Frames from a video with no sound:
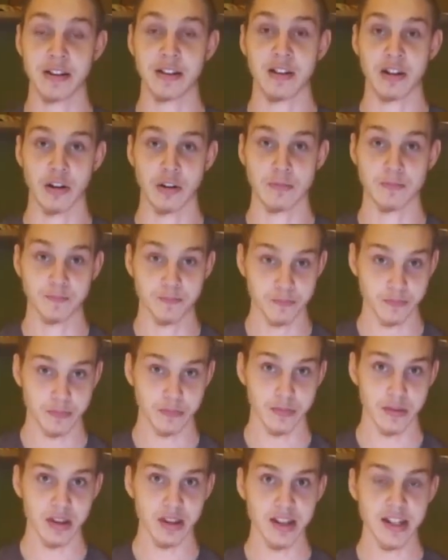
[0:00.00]
You know,
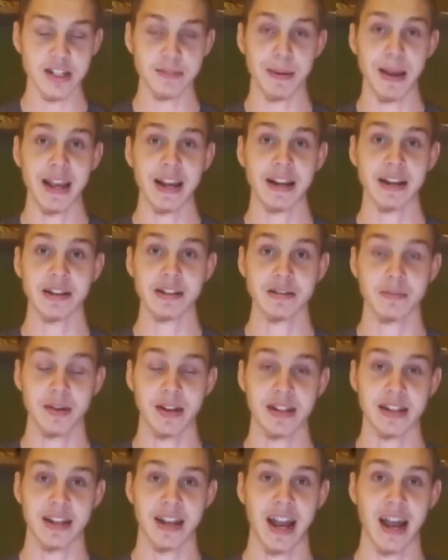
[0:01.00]
it's paganism.
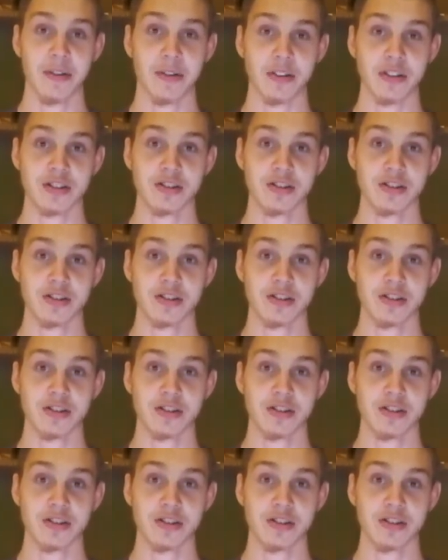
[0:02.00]
And the Catholic